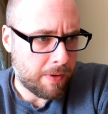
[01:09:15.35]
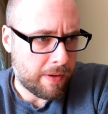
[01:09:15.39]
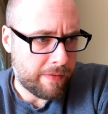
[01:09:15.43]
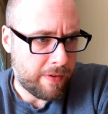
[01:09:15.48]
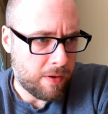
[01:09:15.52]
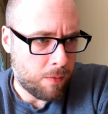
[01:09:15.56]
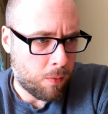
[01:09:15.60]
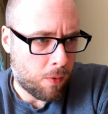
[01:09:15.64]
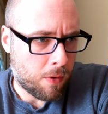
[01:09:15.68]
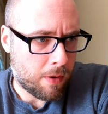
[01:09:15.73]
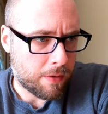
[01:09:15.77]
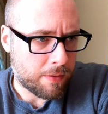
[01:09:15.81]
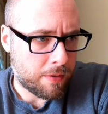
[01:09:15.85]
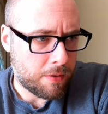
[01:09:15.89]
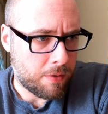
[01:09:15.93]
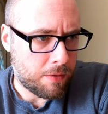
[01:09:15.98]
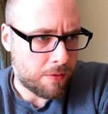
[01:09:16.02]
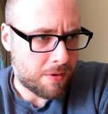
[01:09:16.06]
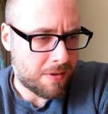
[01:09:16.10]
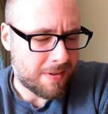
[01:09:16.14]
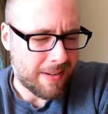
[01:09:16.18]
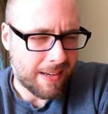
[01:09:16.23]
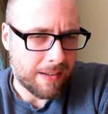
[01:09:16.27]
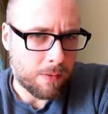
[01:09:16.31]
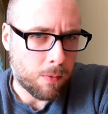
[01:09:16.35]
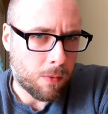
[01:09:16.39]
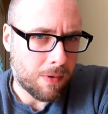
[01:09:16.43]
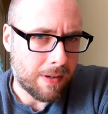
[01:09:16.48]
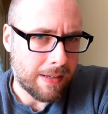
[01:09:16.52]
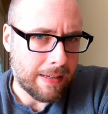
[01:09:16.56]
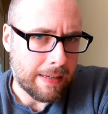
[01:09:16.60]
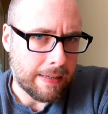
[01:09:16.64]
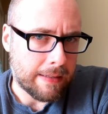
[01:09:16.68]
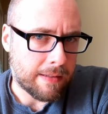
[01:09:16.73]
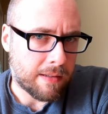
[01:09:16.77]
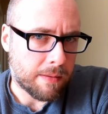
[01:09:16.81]
if you want to
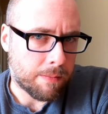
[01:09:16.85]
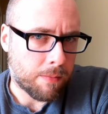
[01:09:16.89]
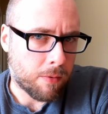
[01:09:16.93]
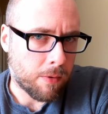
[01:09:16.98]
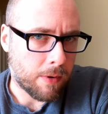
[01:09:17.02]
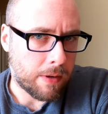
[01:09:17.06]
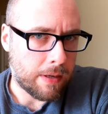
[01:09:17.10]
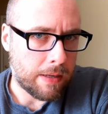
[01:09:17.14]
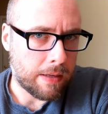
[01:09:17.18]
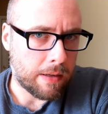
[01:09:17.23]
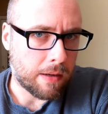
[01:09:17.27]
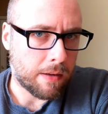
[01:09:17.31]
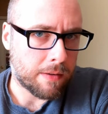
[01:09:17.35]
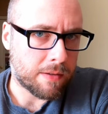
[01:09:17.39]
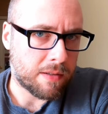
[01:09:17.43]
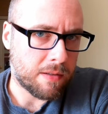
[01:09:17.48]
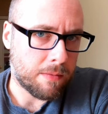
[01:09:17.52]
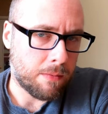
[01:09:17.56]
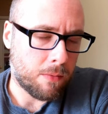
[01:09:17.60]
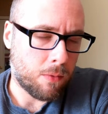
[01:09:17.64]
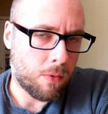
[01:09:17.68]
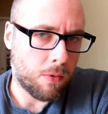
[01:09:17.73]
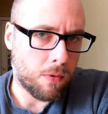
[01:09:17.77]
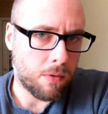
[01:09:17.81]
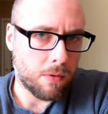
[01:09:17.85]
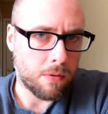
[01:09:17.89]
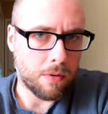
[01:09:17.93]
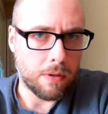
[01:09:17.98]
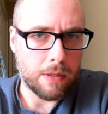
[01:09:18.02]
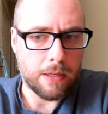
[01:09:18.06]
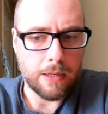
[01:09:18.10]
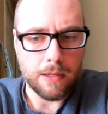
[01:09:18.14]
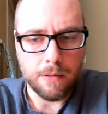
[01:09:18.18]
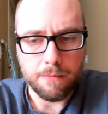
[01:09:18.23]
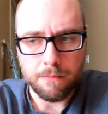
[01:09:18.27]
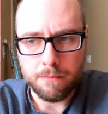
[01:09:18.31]
segue into printing on some more
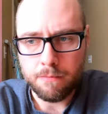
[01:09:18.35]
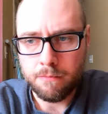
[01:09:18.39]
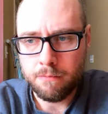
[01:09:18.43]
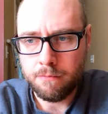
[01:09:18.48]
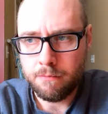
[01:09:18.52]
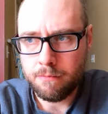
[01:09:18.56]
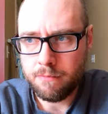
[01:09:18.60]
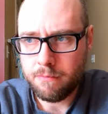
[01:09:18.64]
um,